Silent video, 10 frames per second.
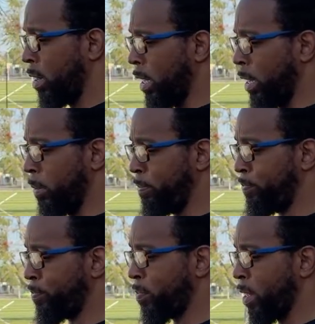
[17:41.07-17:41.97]
that
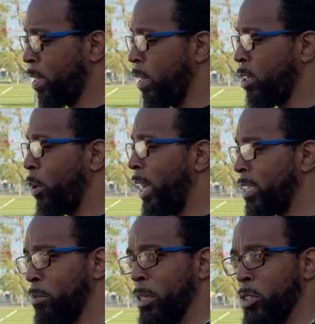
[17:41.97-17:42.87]
you
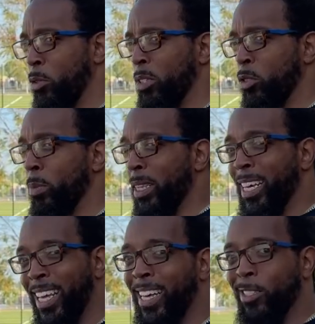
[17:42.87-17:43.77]
ask them about so-and-so, but they
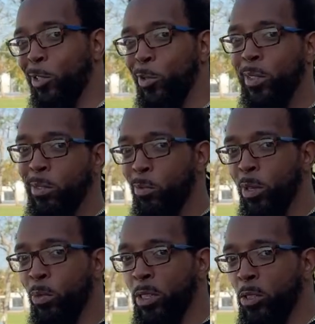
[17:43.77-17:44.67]
can't do
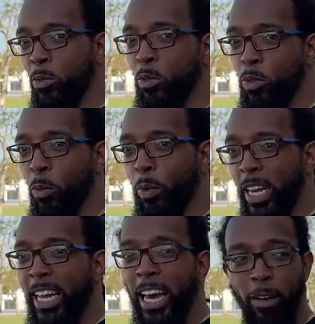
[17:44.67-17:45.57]
what we do.
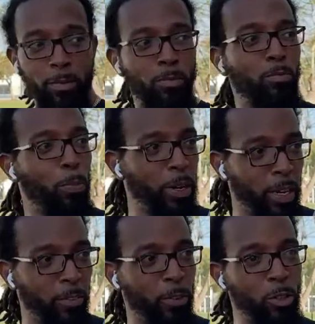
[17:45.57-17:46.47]
They got to put
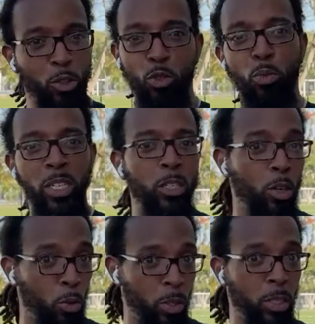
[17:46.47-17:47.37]
in for the 2-week
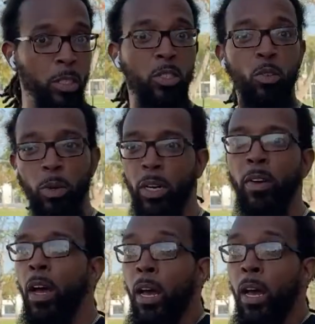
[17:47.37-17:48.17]
notice or whatever.